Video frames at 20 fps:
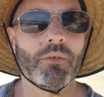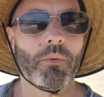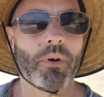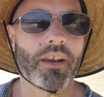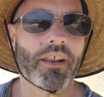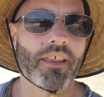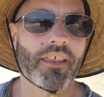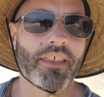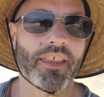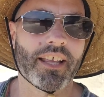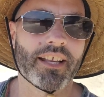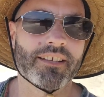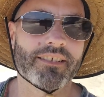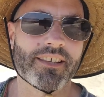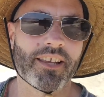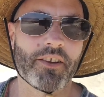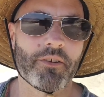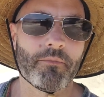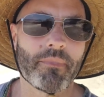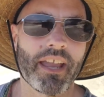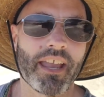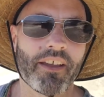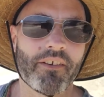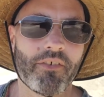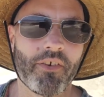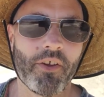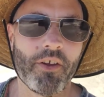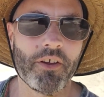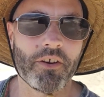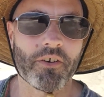one of the things that you may
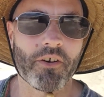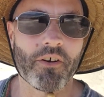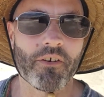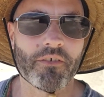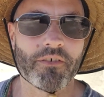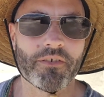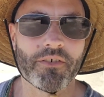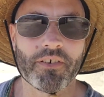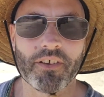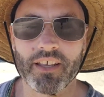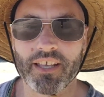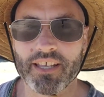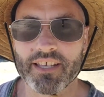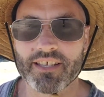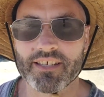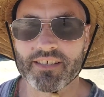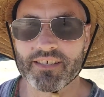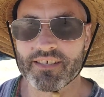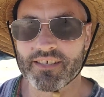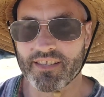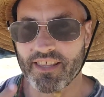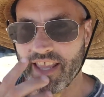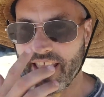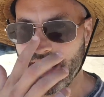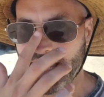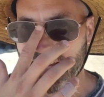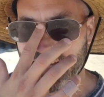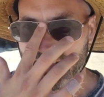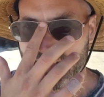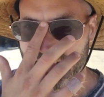have heard of is
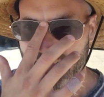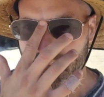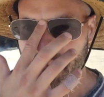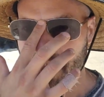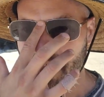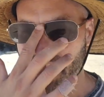that